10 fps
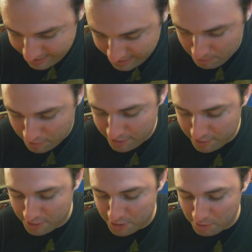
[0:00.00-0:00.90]
Keep trying to do
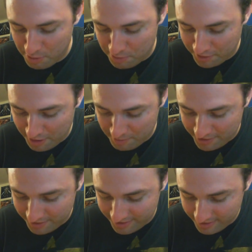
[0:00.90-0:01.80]
the swoop. You'll hear me
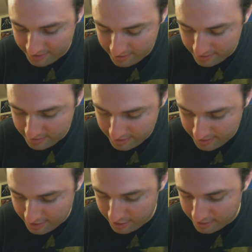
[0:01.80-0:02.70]
do it.
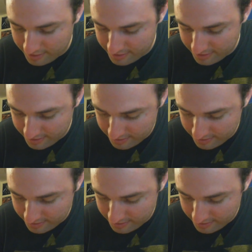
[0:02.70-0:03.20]
There it is.